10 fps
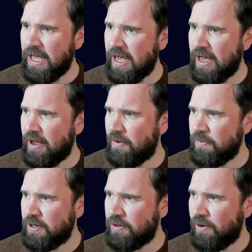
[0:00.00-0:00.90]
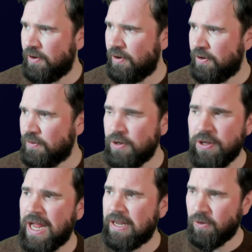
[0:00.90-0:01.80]
return, or you
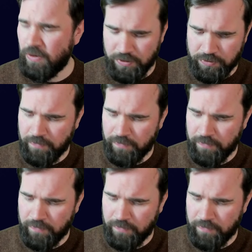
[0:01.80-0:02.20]
can add all sorts